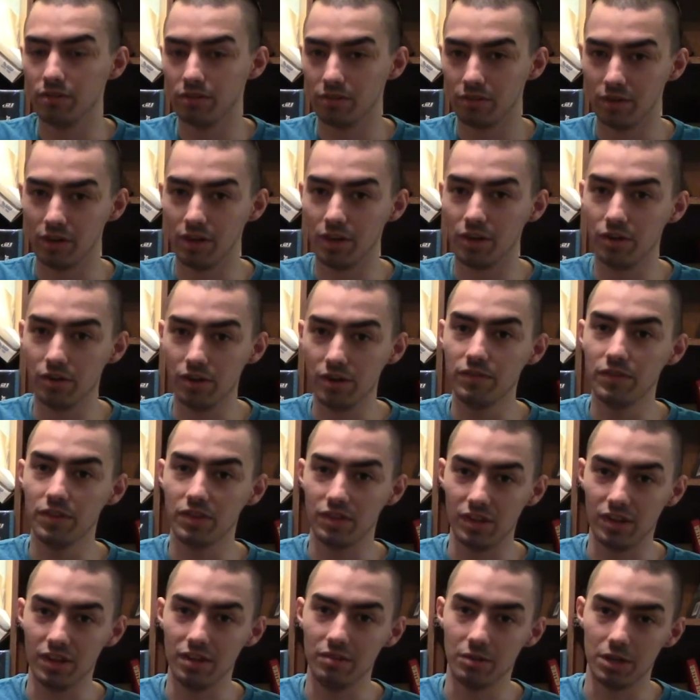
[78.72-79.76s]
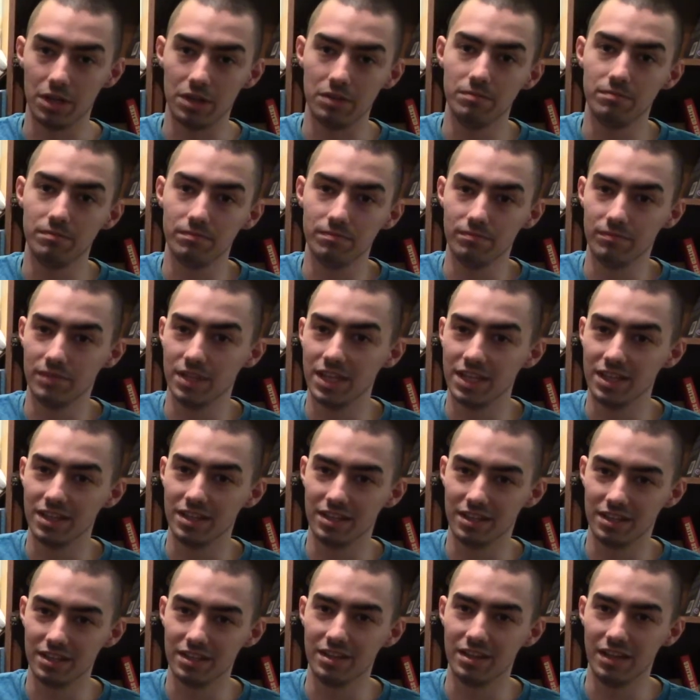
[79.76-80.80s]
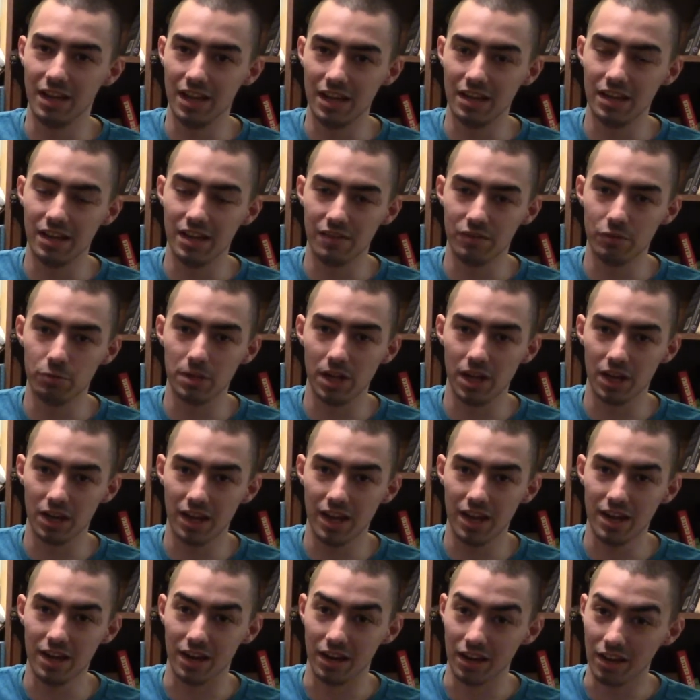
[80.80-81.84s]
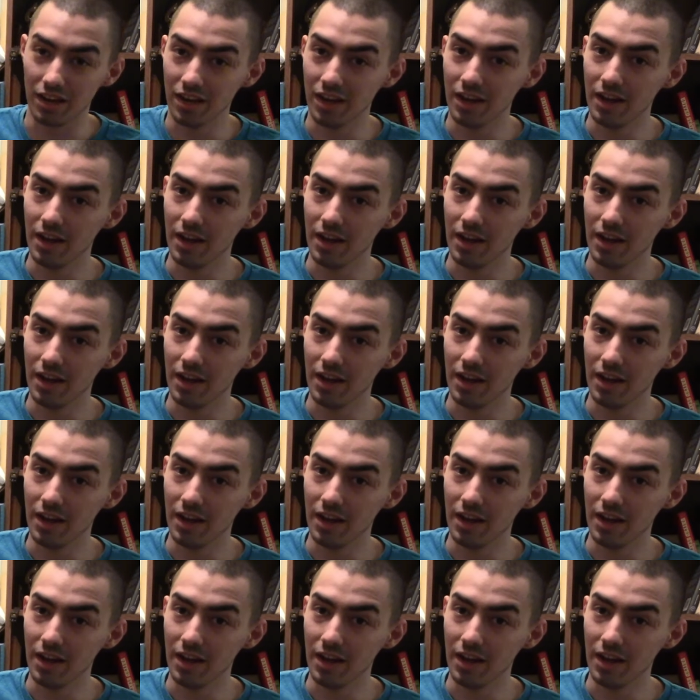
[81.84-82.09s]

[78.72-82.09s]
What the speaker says: underneath the said, a naval blockade.